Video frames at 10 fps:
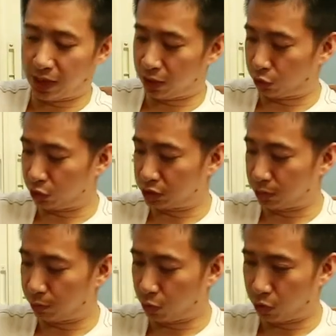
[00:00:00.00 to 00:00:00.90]
the anchor
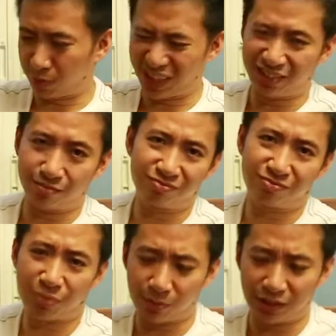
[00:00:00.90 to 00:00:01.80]
some more, but
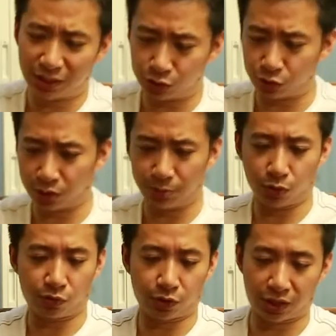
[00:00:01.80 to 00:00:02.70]
probably that's going to be
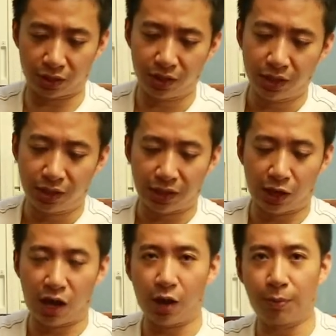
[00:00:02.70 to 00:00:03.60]
overkill.
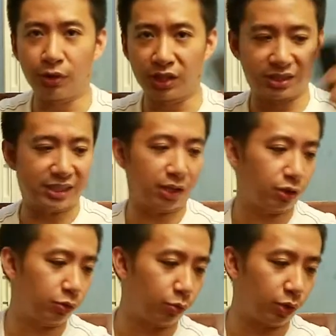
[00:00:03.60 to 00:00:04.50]
Now, how about the
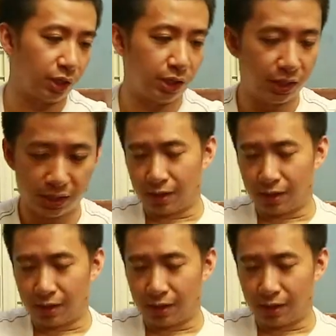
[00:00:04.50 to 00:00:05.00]
2nd one?